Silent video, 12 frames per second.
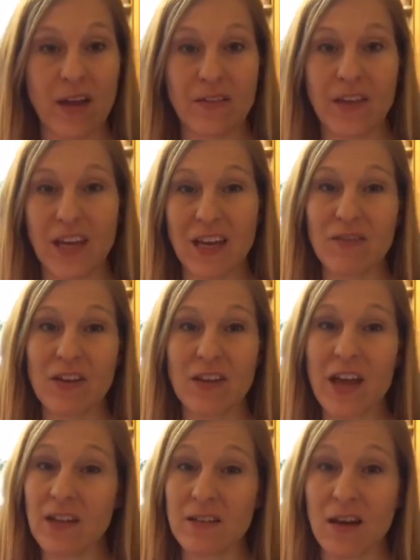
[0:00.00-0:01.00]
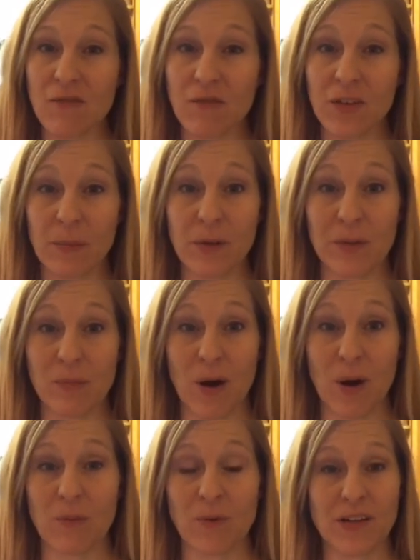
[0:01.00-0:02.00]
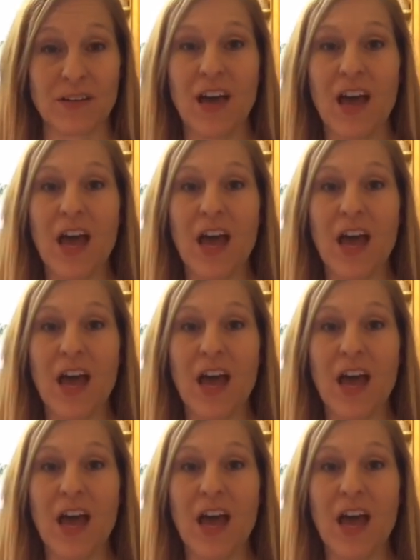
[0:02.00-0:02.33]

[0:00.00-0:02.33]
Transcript: even the anti-inflammatory properties,